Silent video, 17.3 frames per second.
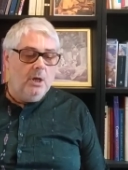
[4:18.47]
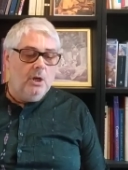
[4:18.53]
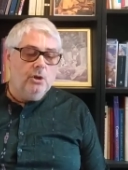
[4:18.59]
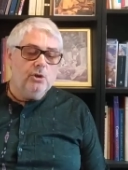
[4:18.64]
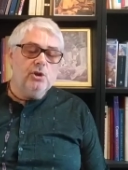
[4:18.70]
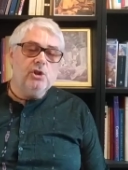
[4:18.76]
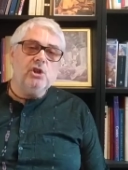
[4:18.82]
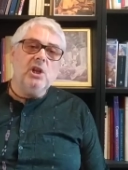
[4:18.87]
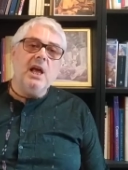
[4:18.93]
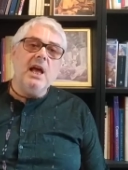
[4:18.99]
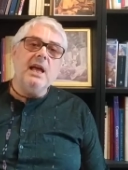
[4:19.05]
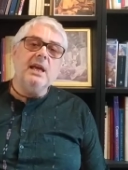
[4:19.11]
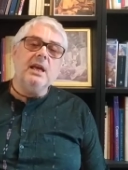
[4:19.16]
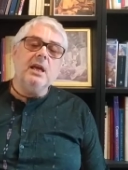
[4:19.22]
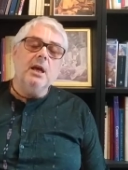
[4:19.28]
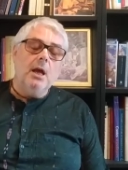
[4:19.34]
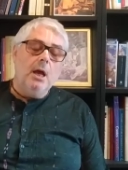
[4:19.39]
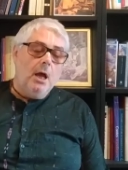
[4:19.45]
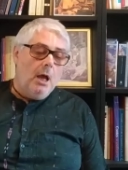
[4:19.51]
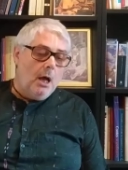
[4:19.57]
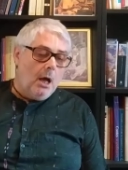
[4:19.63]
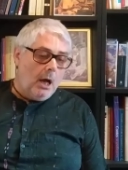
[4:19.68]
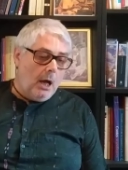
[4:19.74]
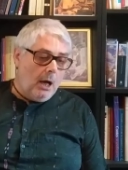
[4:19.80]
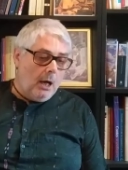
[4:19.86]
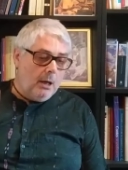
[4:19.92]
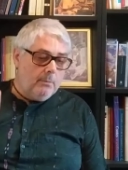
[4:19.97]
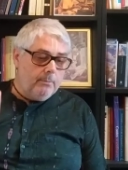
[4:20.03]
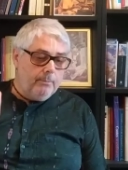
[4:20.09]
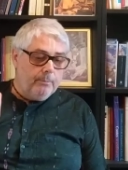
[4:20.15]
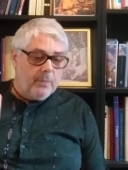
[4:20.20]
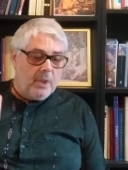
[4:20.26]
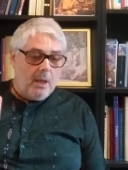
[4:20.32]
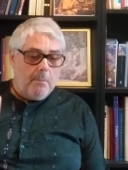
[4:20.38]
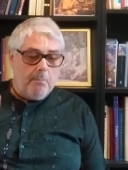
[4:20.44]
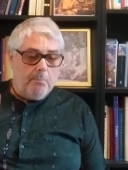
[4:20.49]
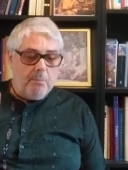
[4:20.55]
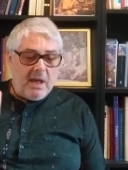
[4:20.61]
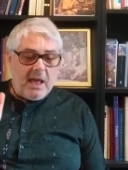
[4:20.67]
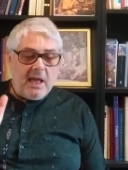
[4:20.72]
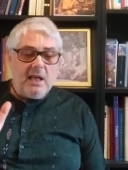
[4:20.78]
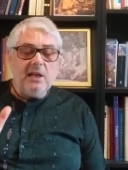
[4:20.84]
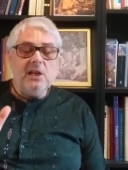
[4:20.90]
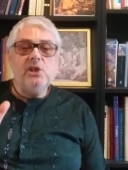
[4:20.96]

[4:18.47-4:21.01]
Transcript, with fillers: Just like um, Male